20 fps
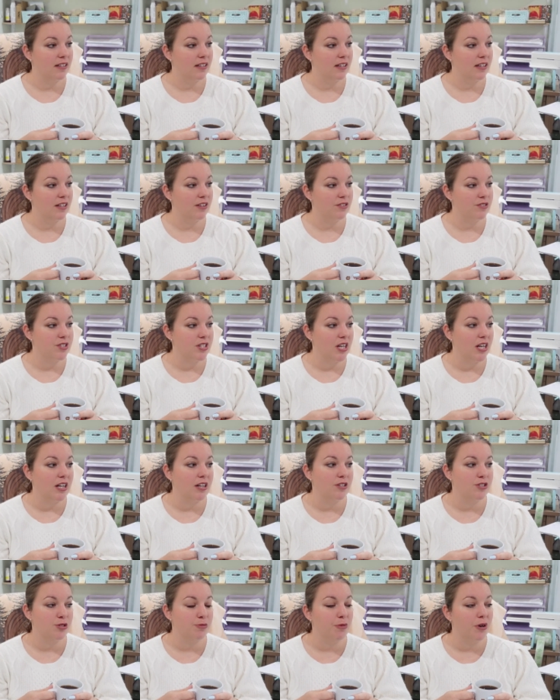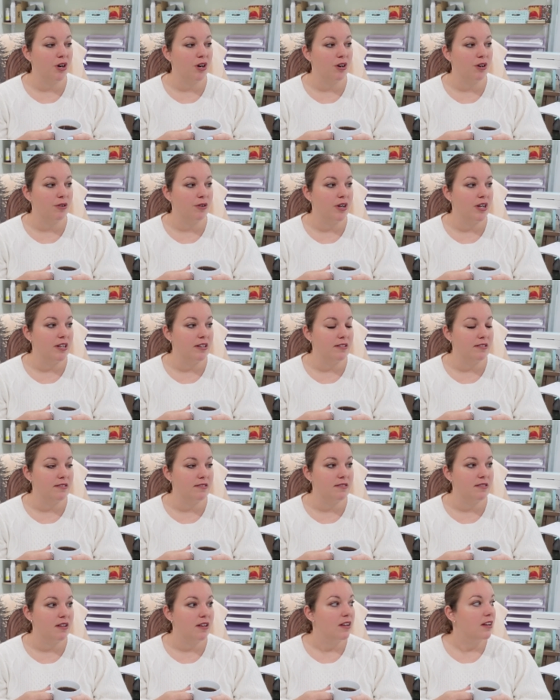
either today or tomorrow is